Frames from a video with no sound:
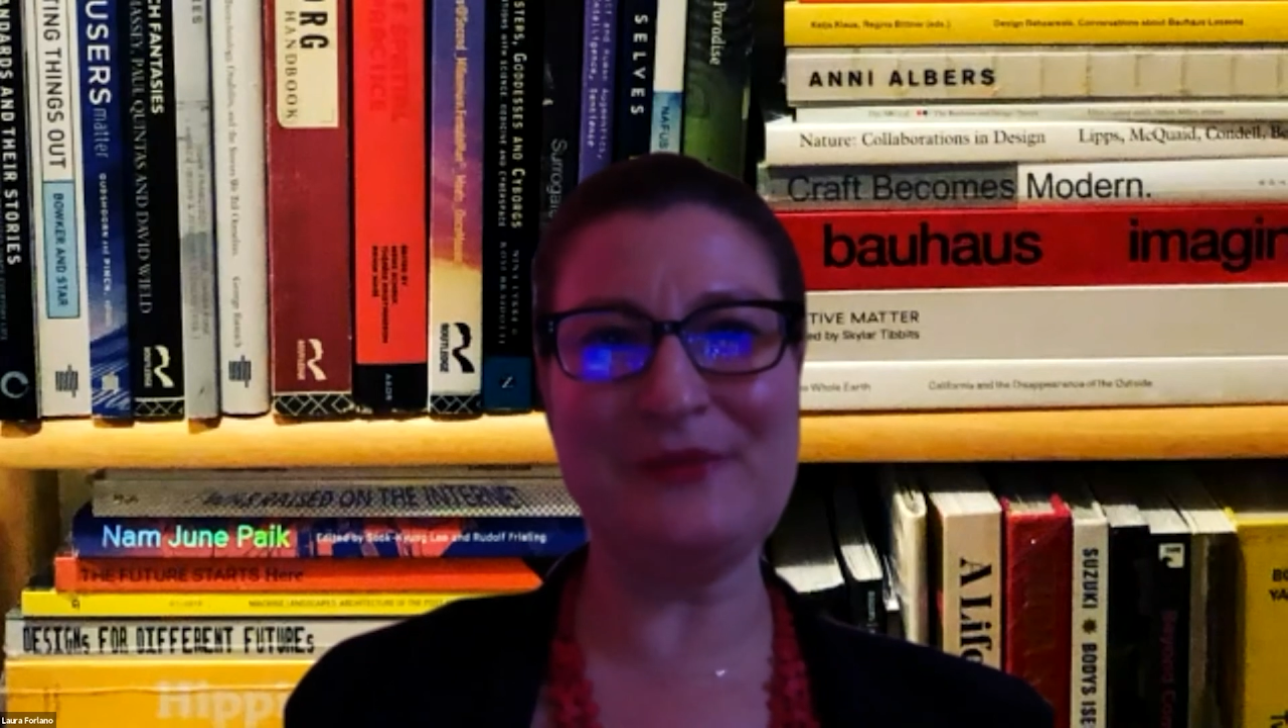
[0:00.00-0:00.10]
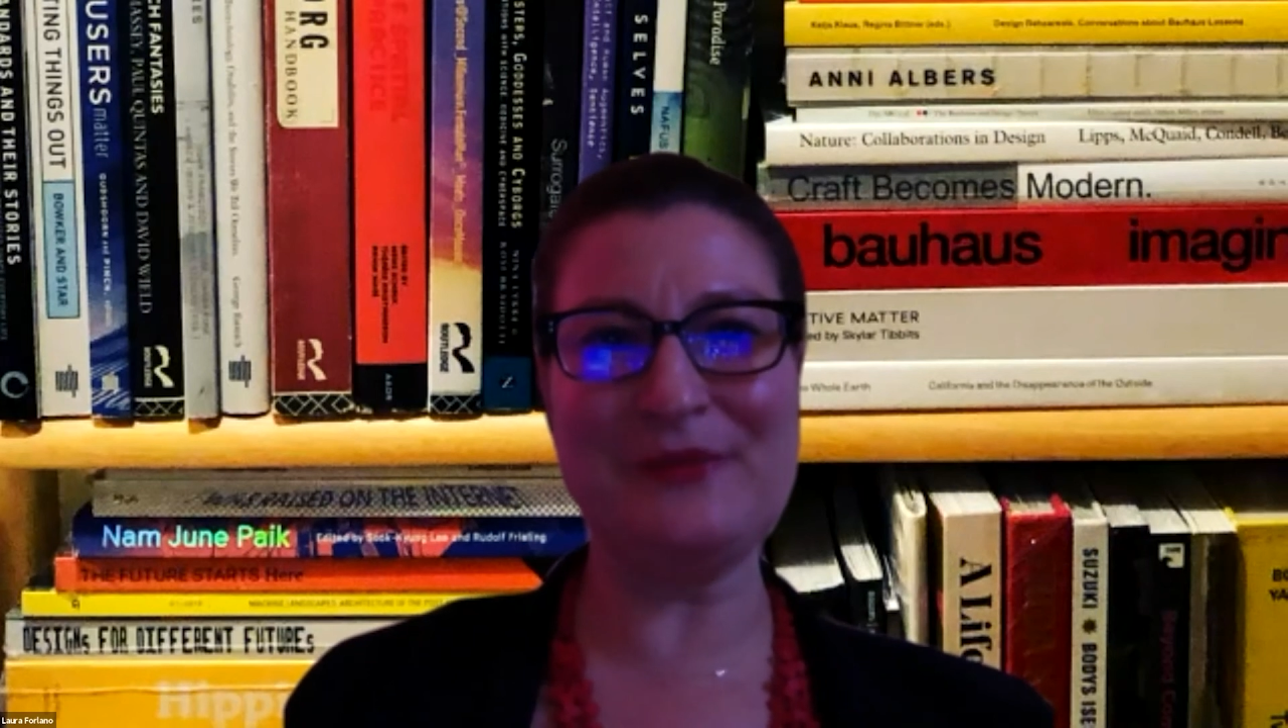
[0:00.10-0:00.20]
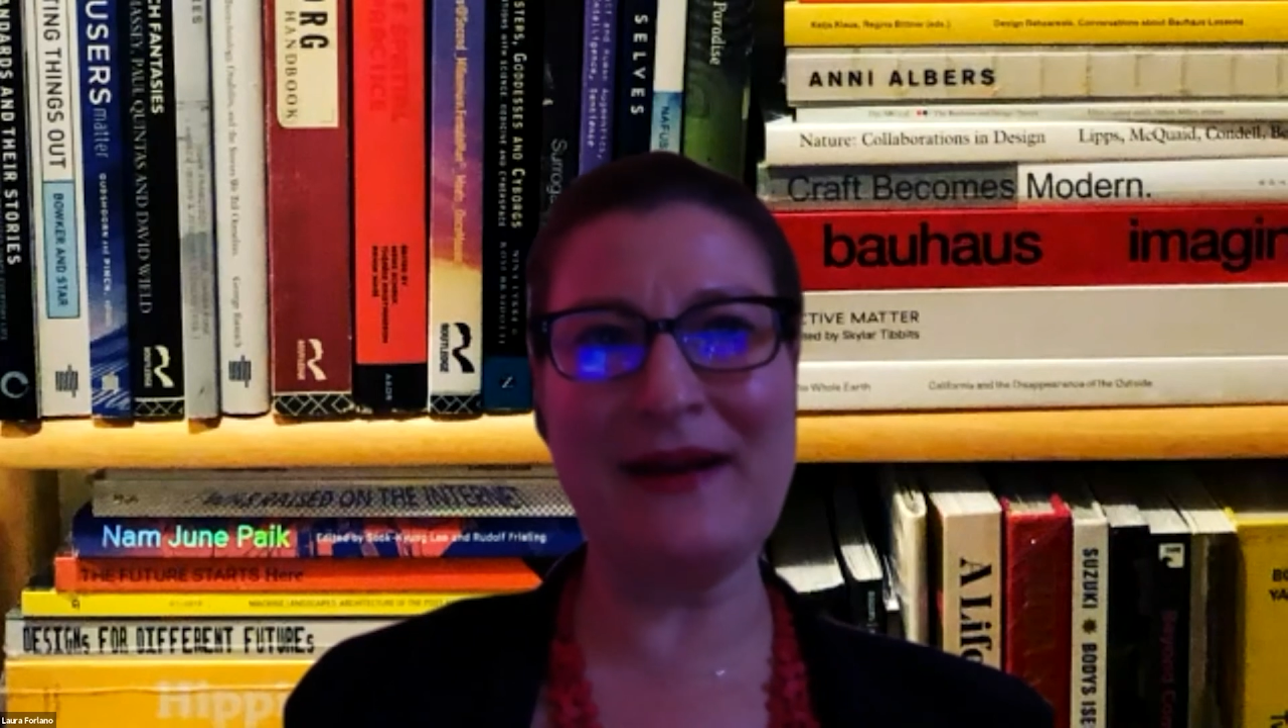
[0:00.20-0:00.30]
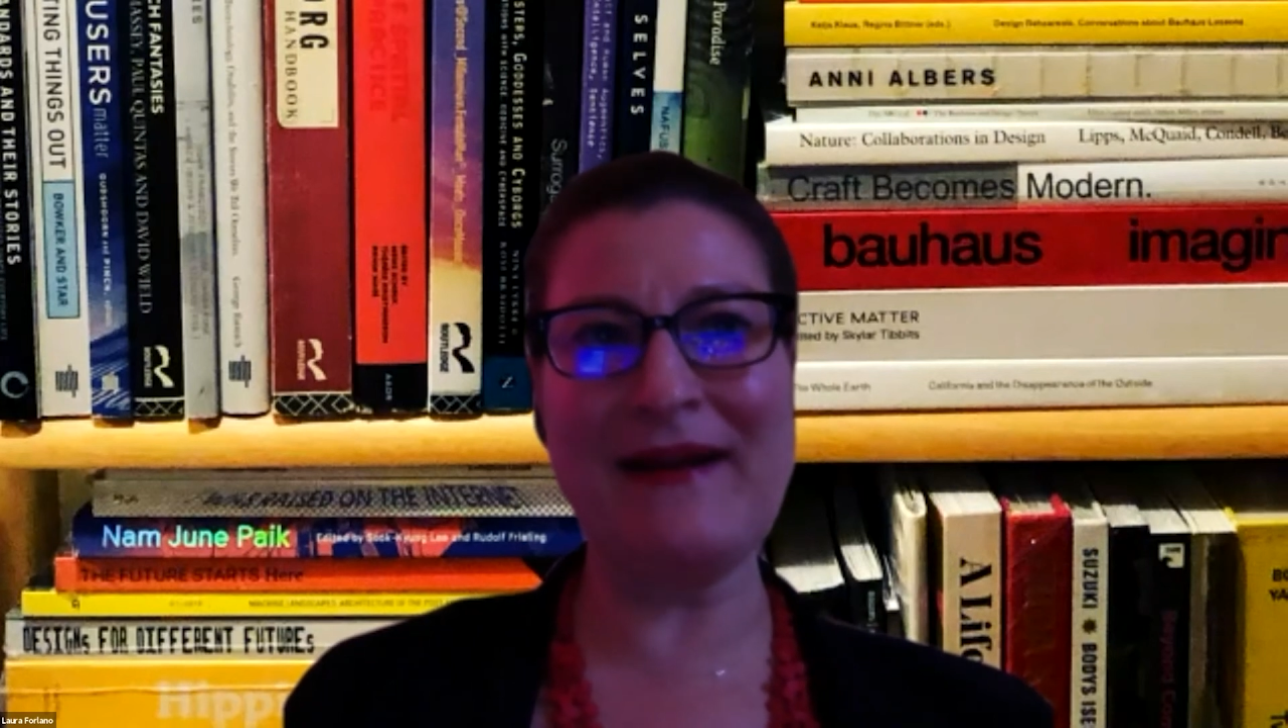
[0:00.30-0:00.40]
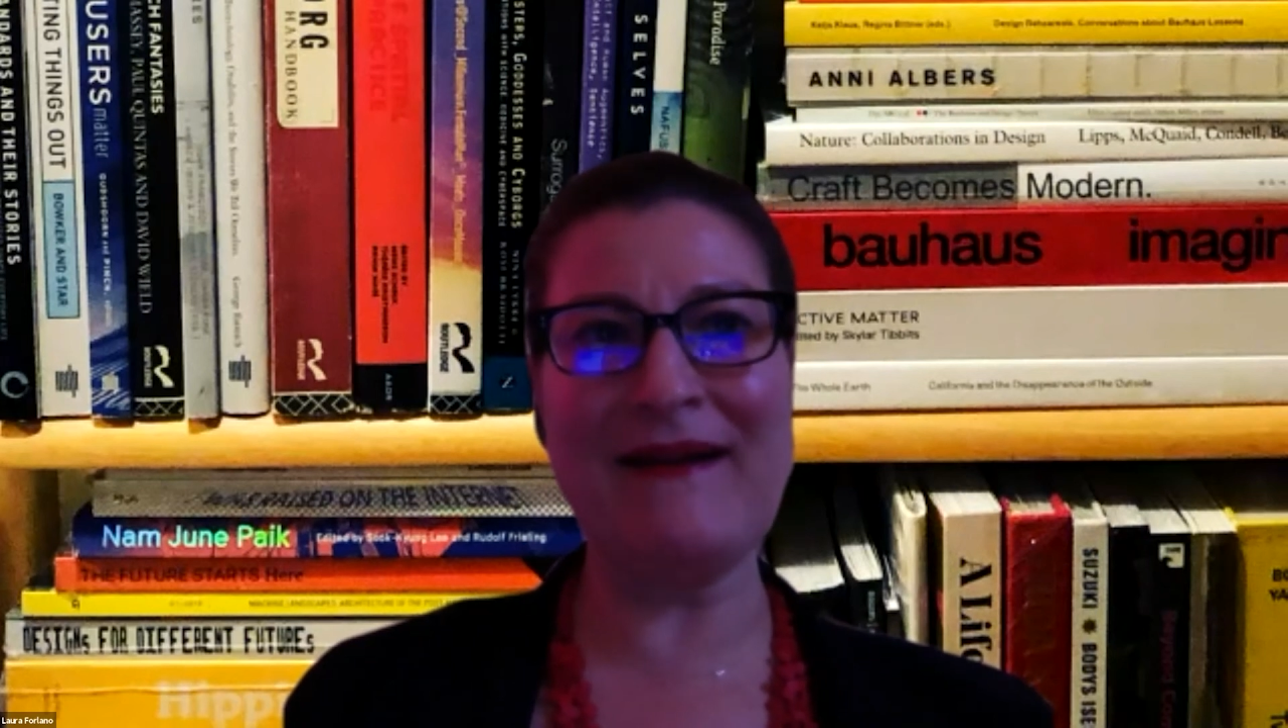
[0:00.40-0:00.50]

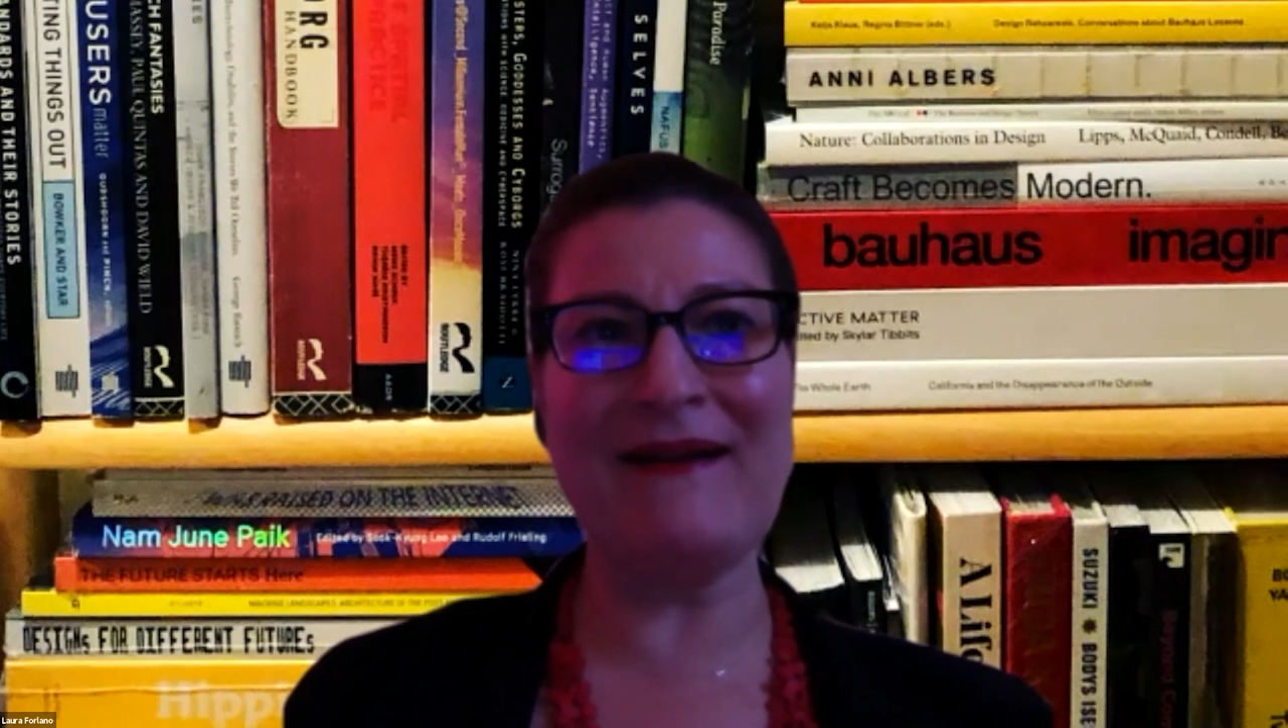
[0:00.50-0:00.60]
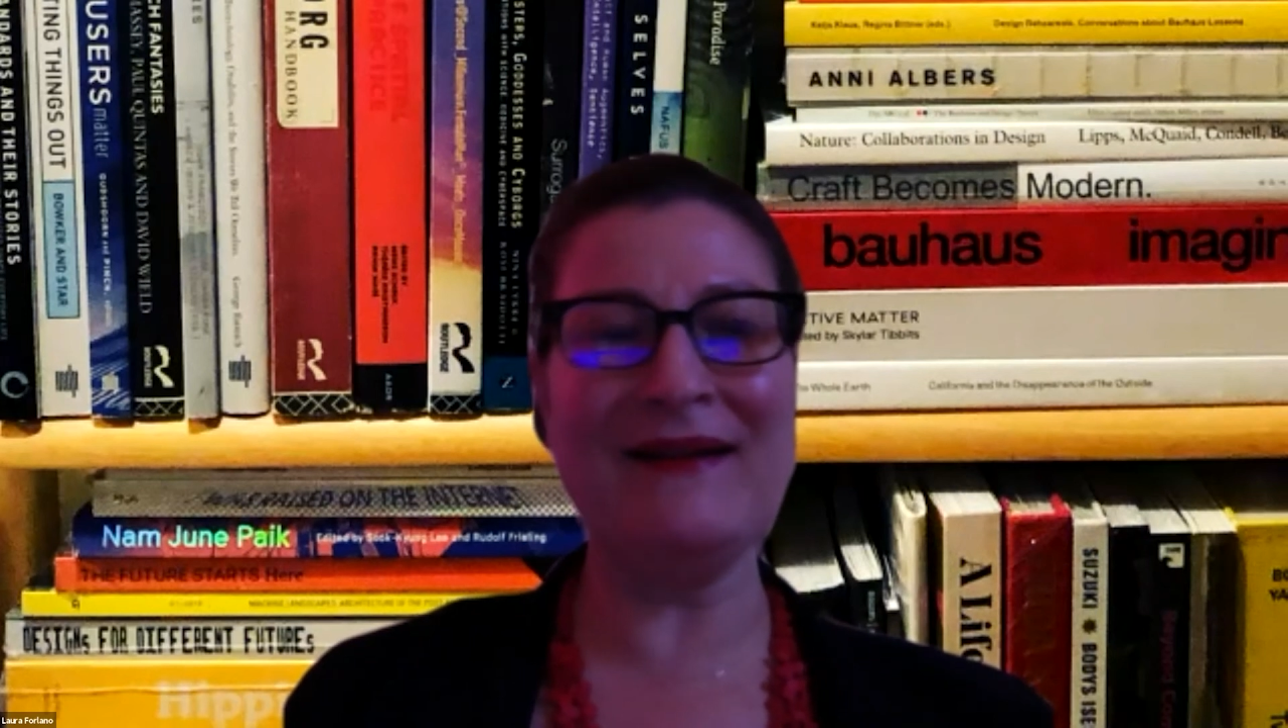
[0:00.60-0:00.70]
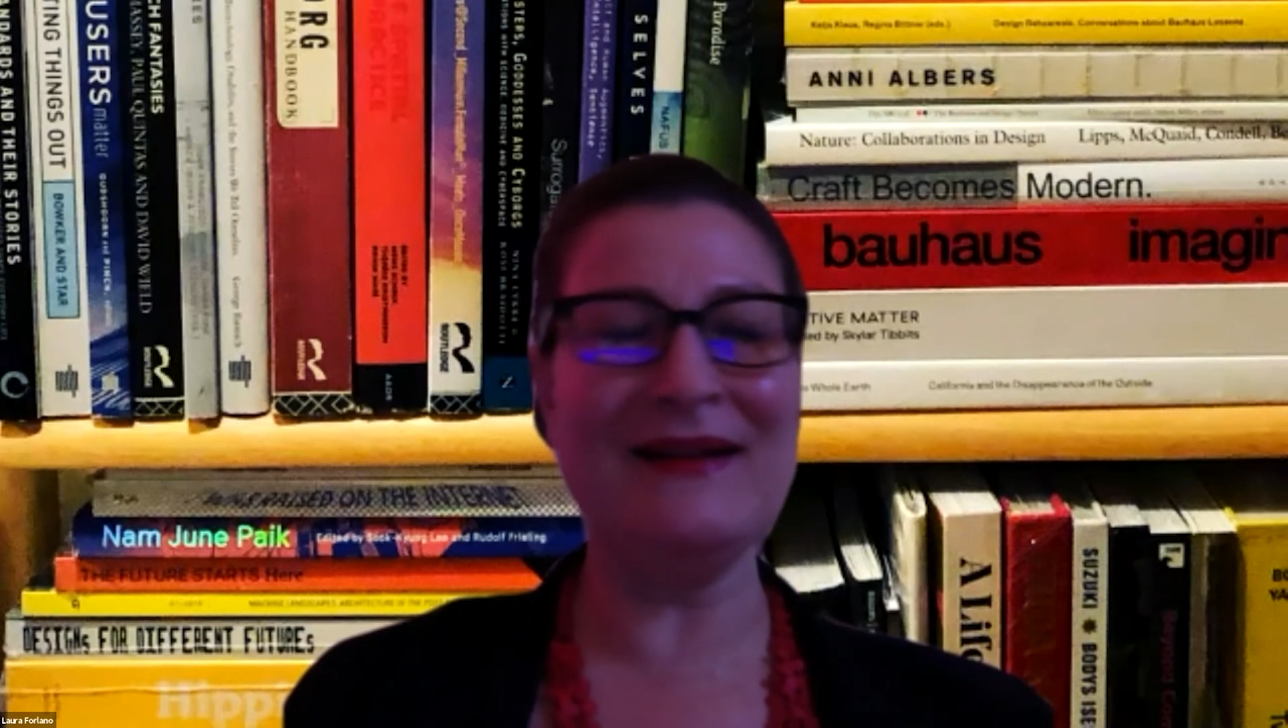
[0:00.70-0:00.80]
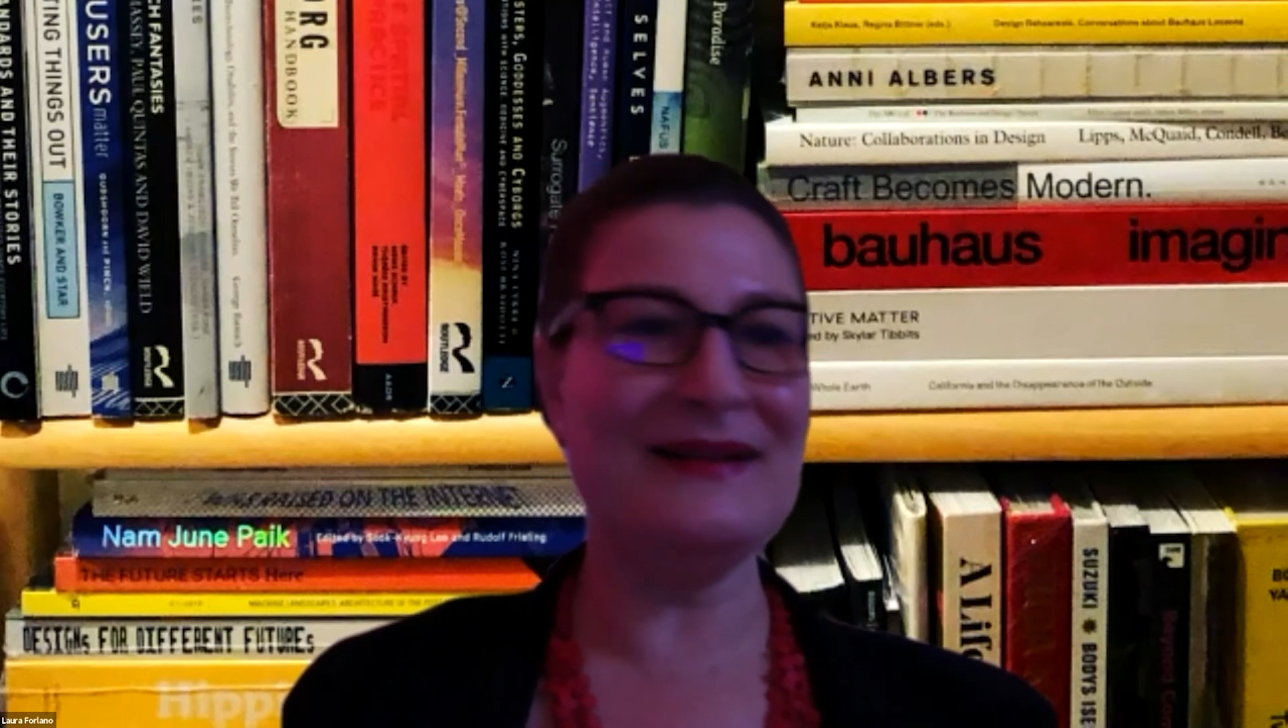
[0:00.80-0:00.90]
where